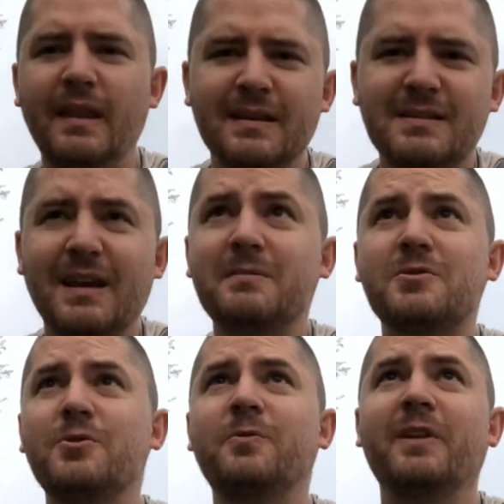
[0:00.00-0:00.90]
The same is
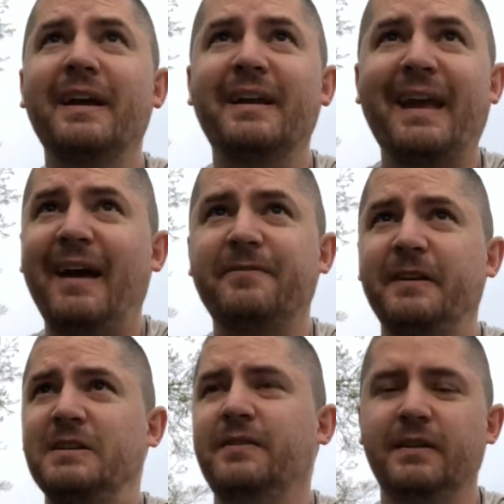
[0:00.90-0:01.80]
true for like
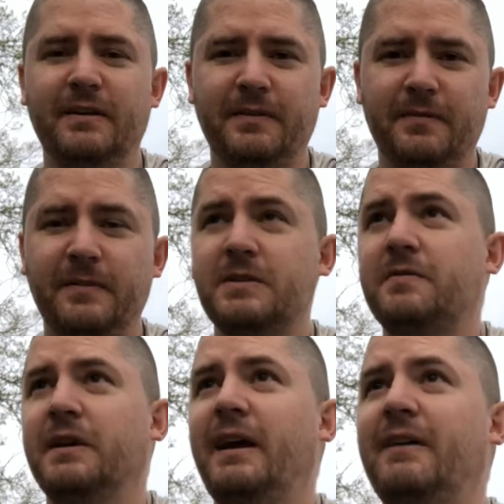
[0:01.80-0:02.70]
catfish. If you fish
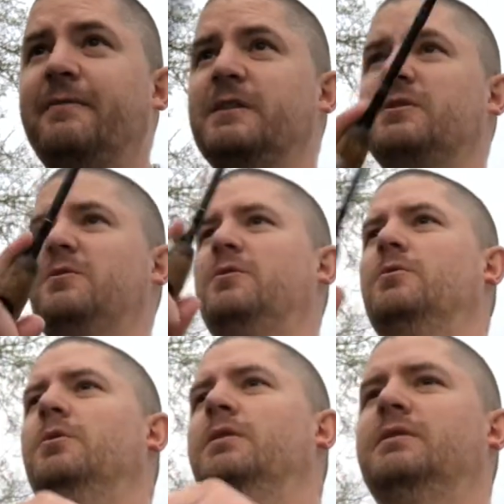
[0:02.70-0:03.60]
for catfish,
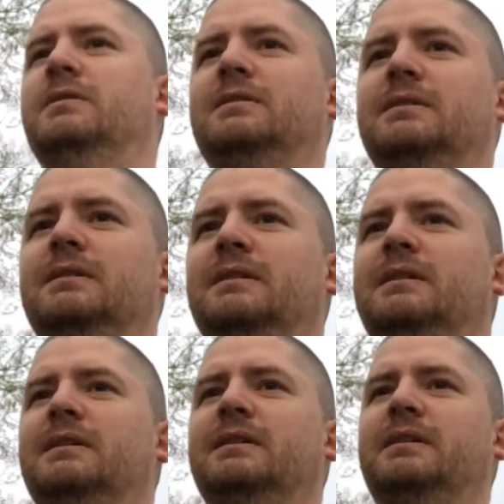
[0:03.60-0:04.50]
oh,
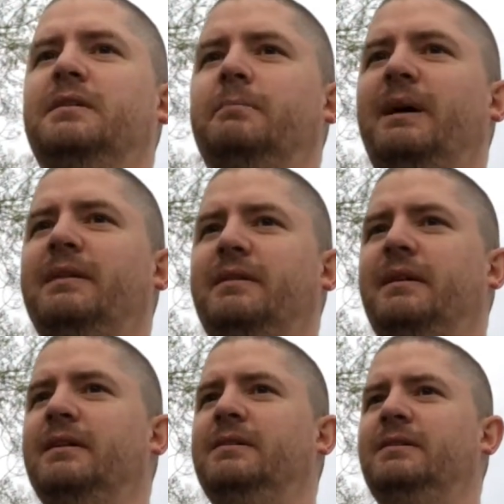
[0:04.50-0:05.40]
another bite
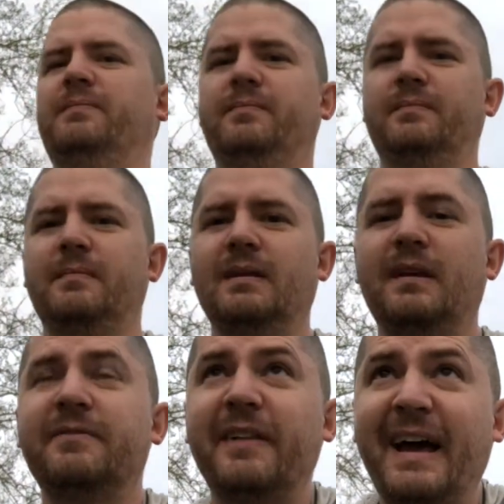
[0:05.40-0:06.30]
there.
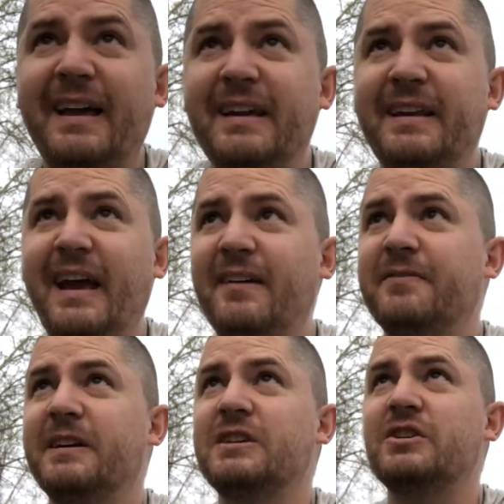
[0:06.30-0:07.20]
A flathead
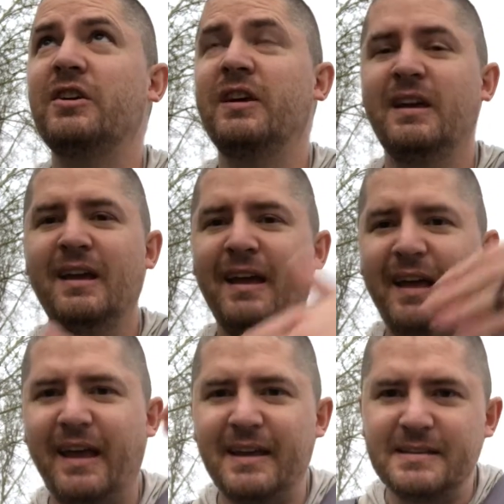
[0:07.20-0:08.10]
catfish
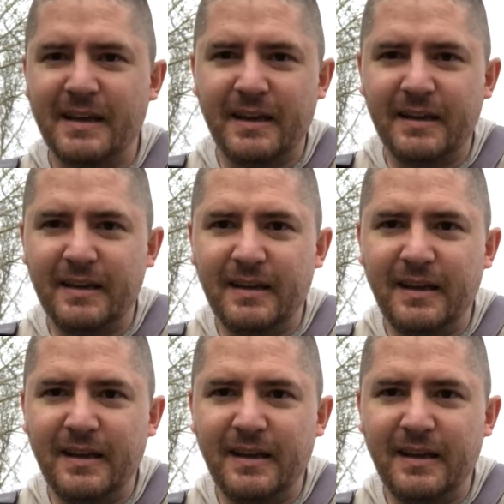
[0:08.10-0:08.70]
has a